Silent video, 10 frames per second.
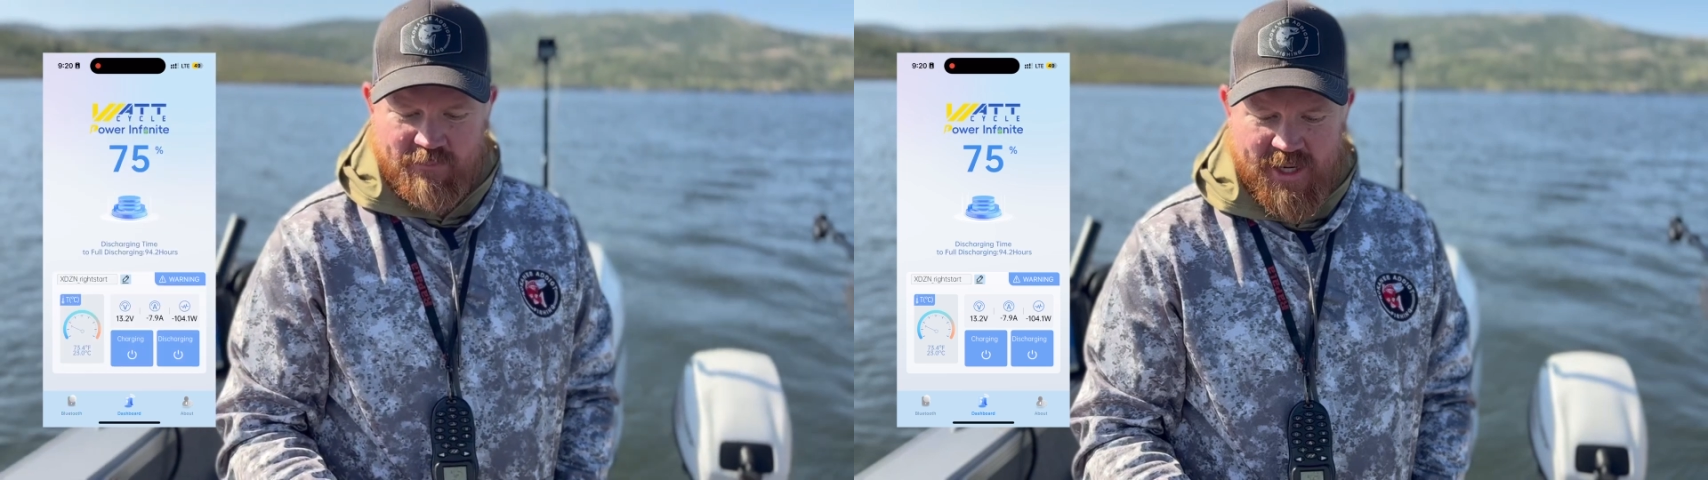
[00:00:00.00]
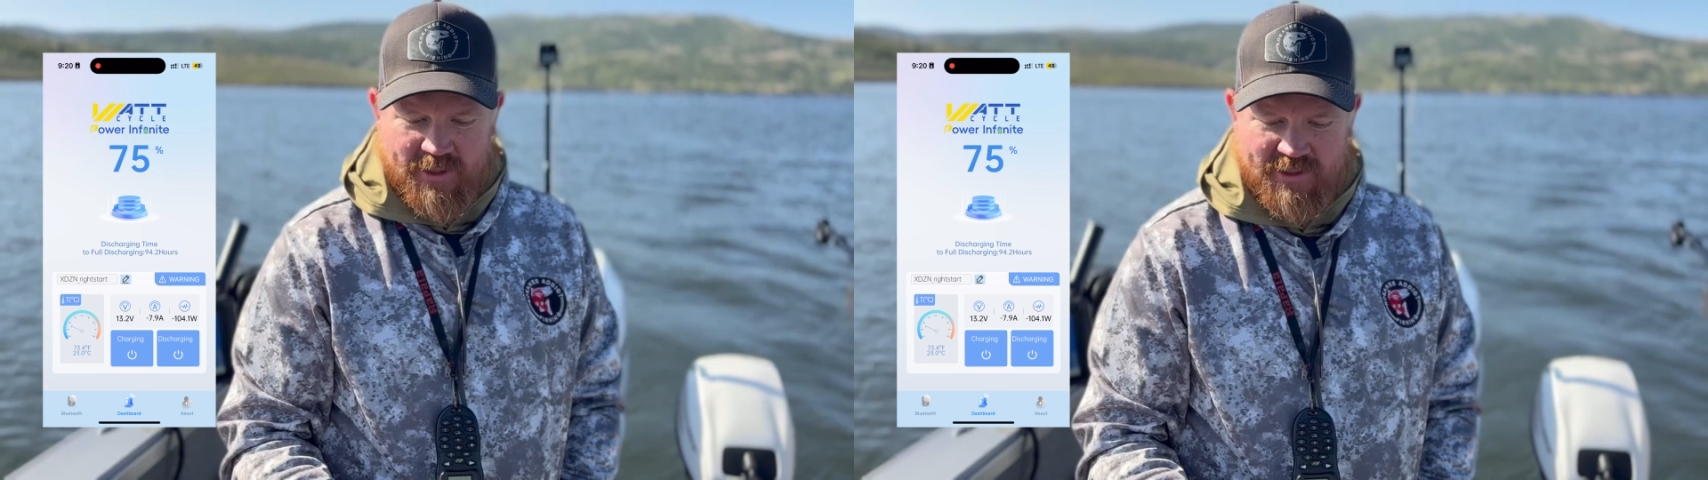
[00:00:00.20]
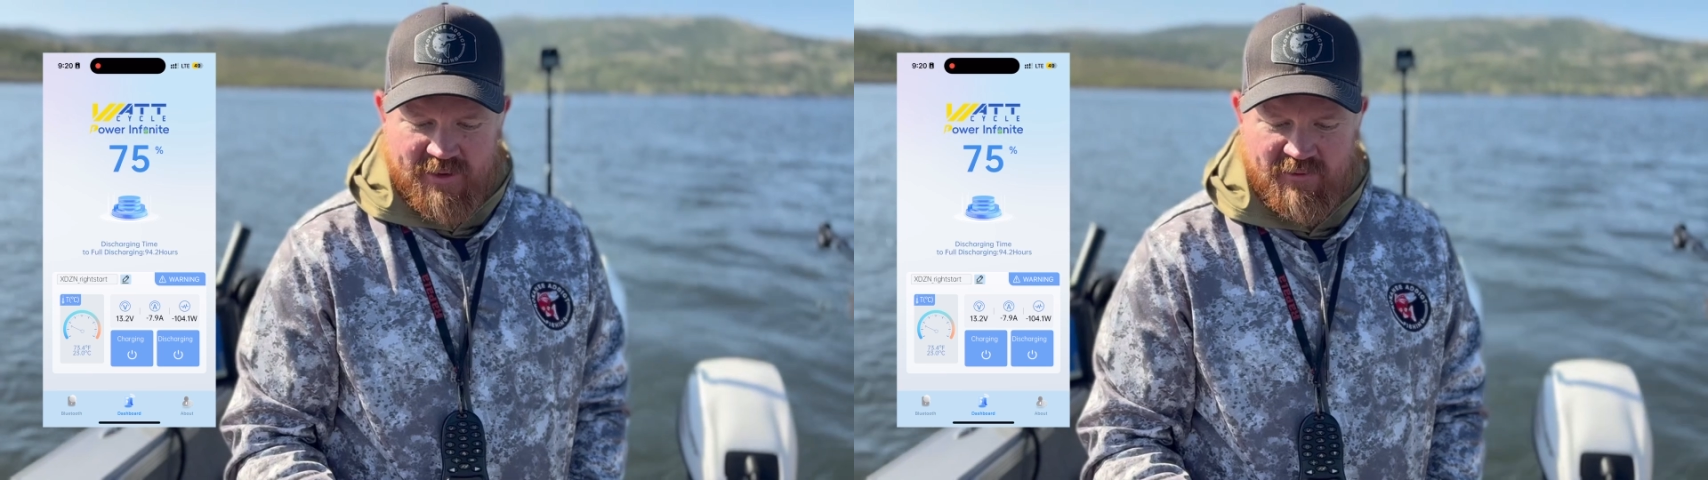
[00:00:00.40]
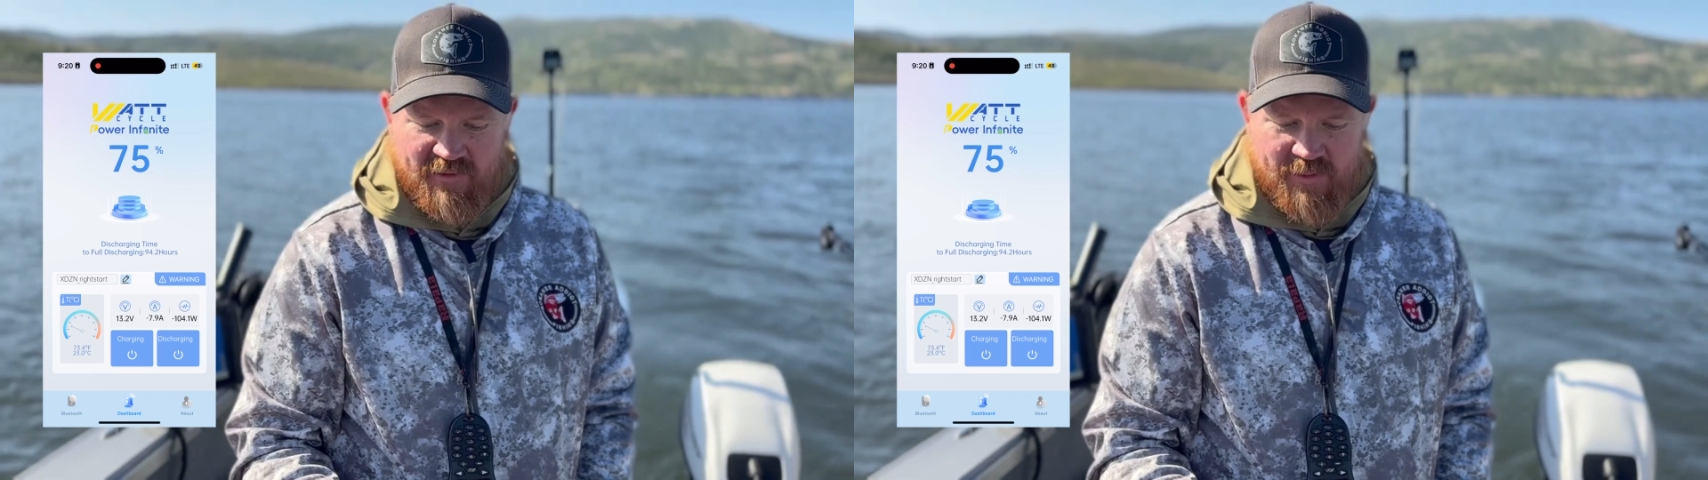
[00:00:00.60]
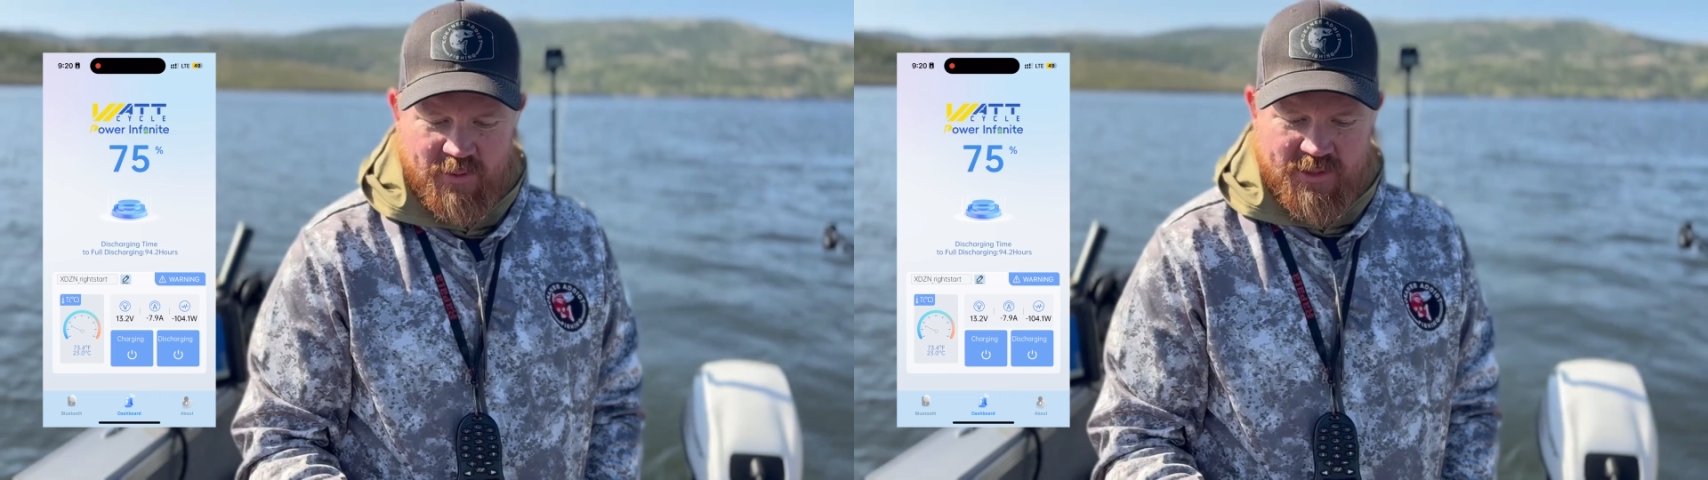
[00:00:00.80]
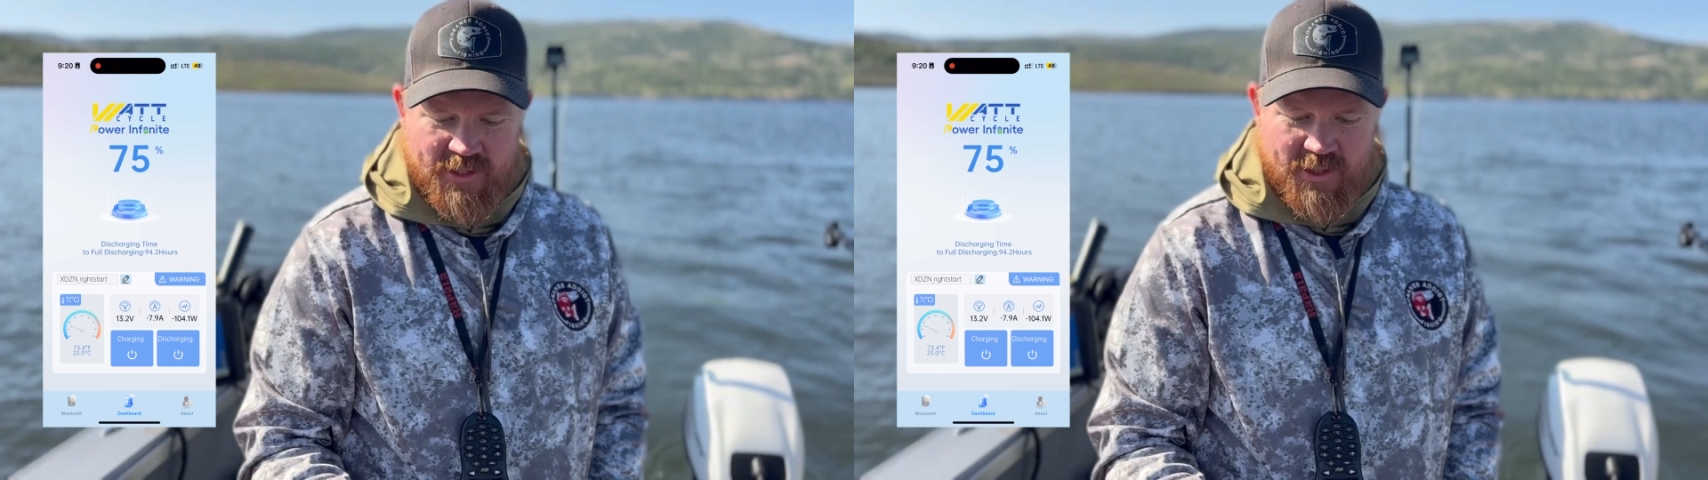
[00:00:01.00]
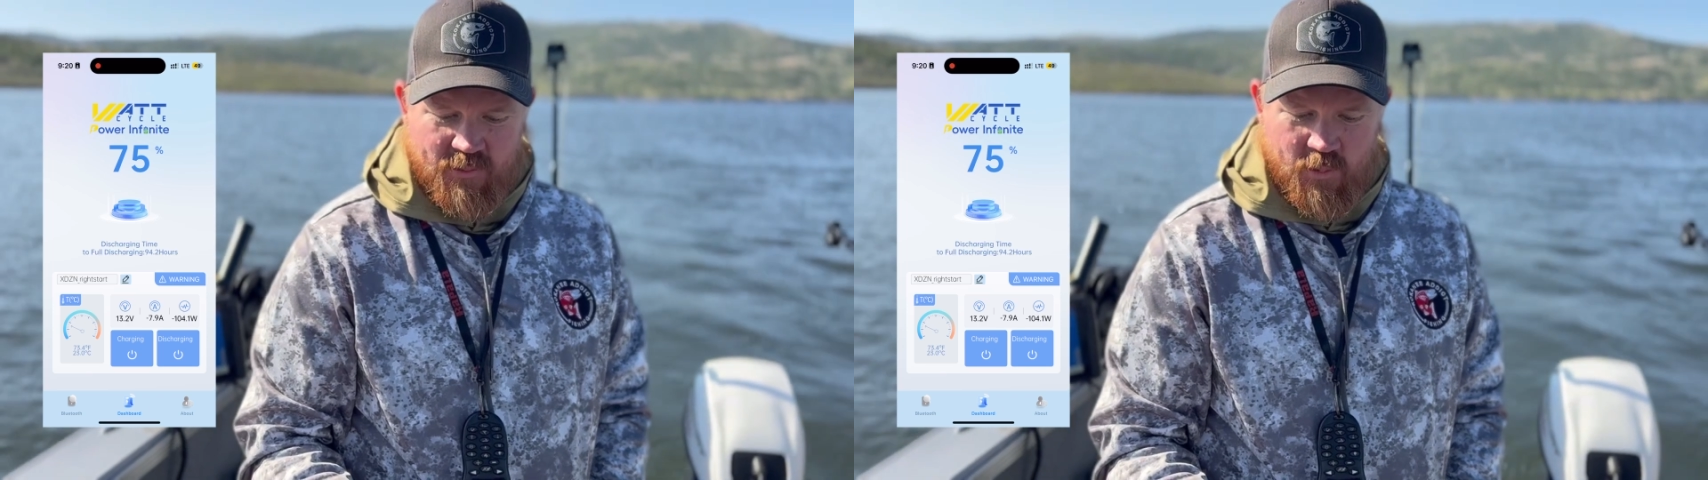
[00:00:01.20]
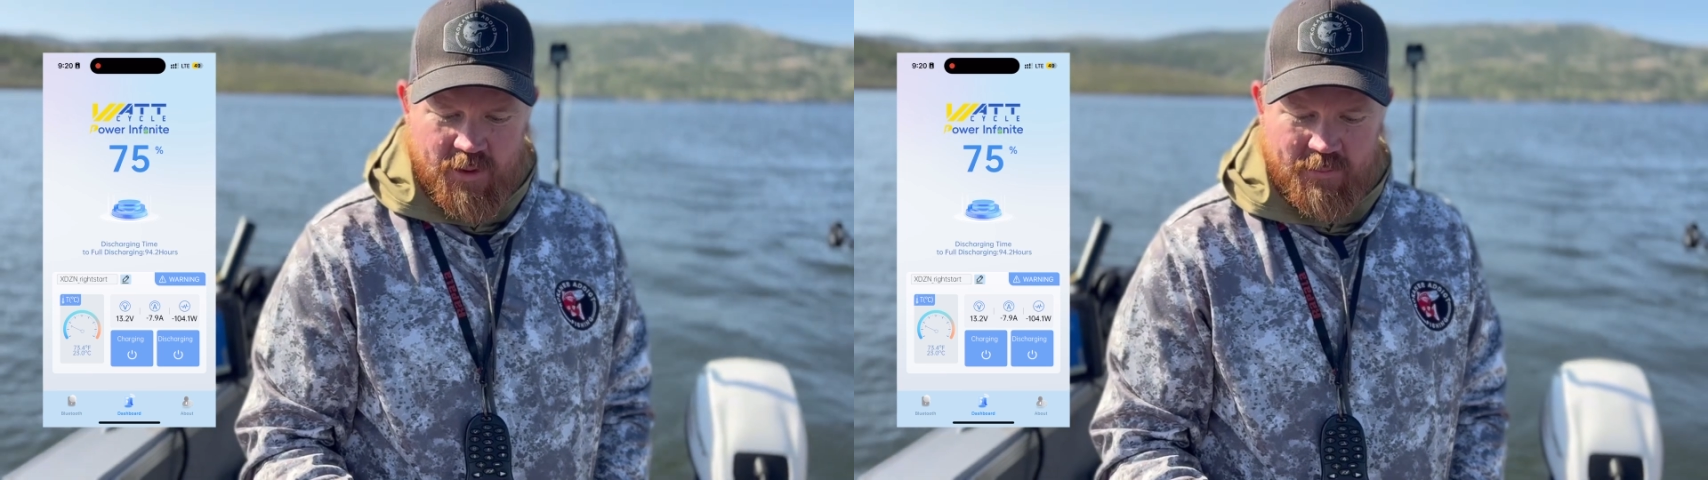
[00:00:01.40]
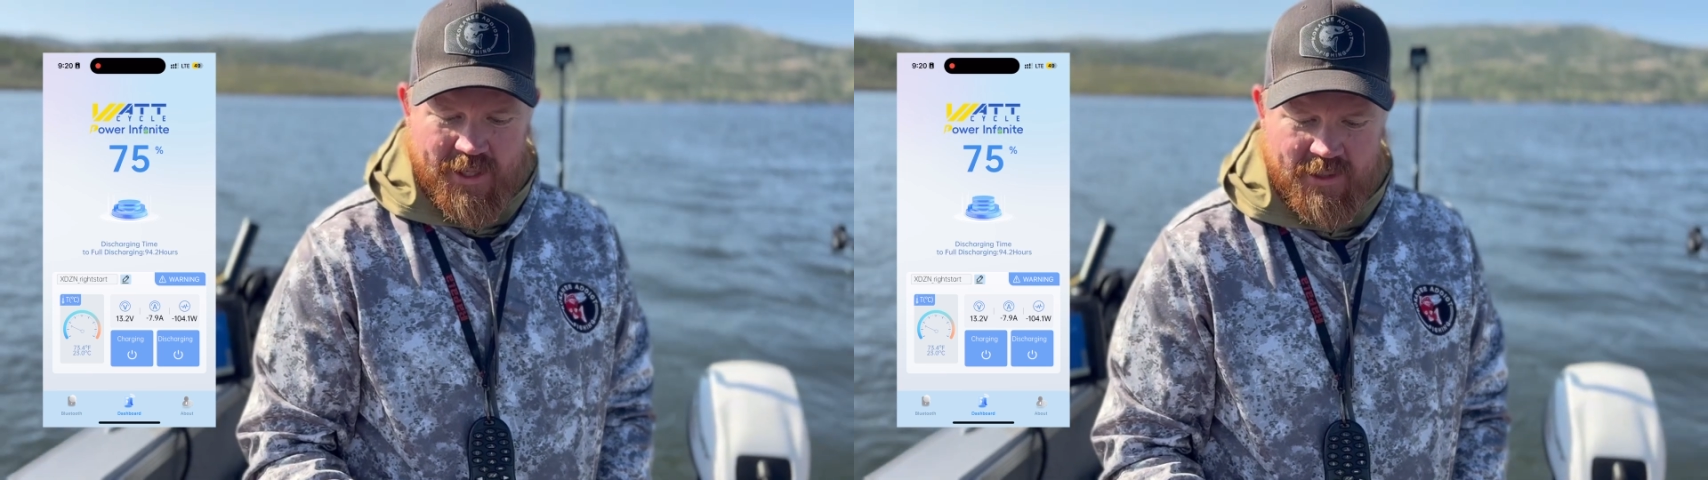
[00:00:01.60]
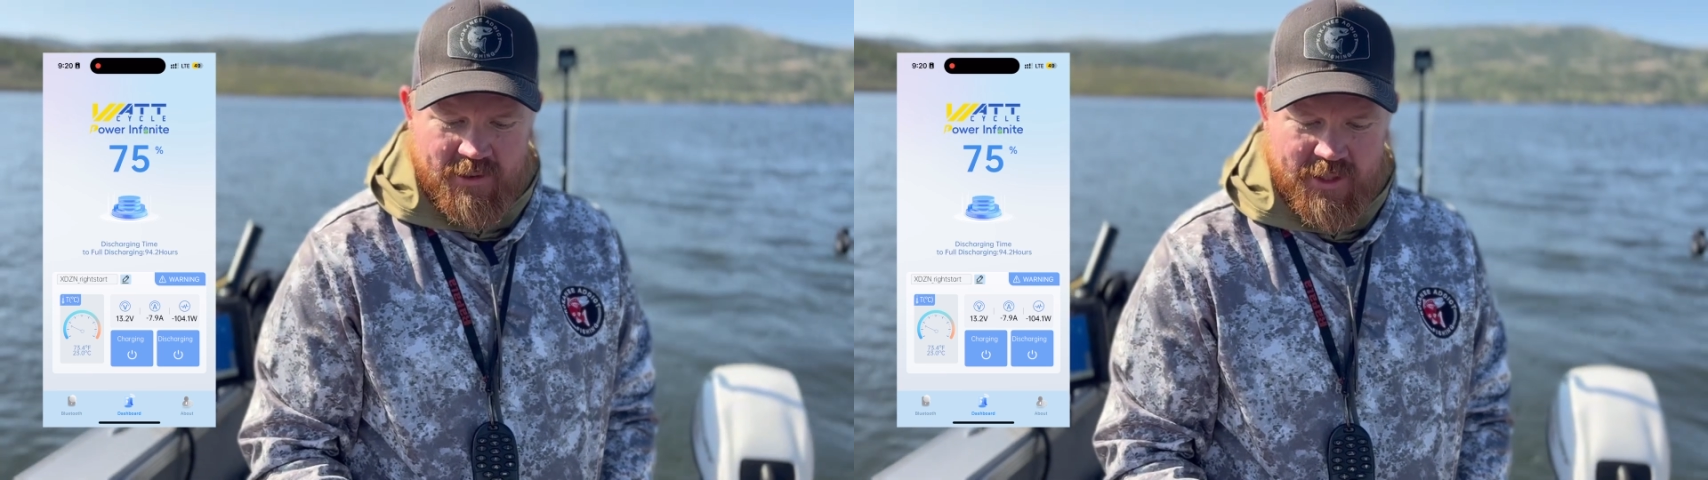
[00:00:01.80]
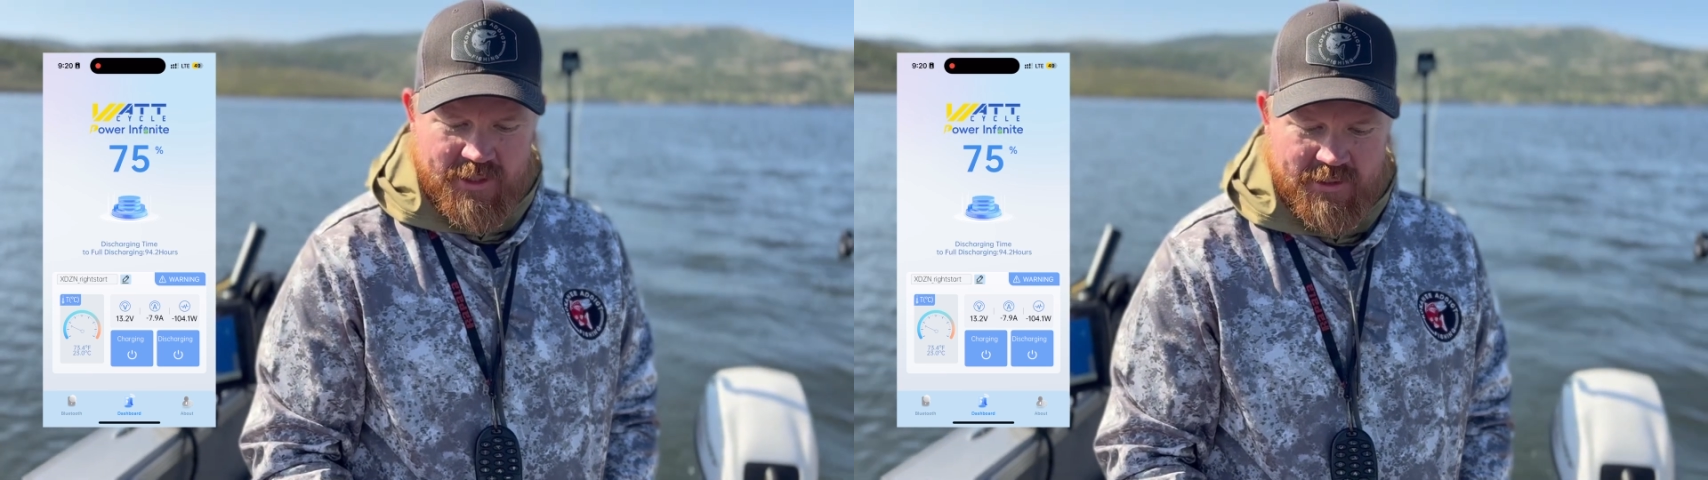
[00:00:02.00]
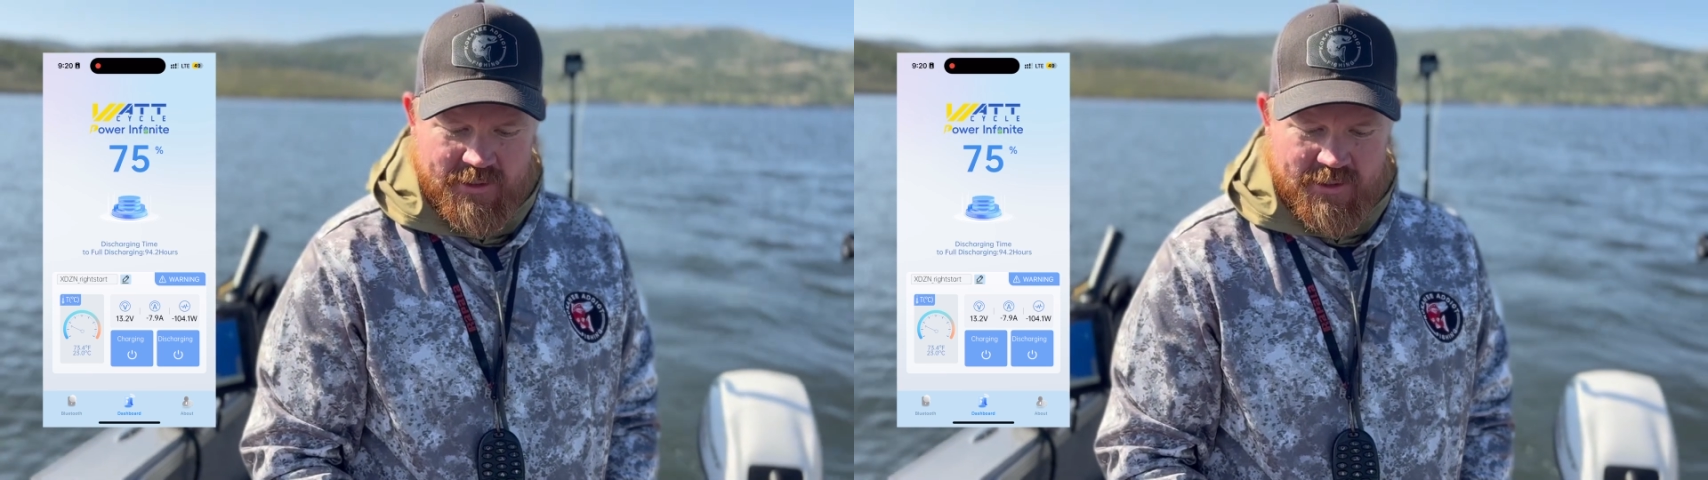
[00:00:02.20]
down to 75% on one battery.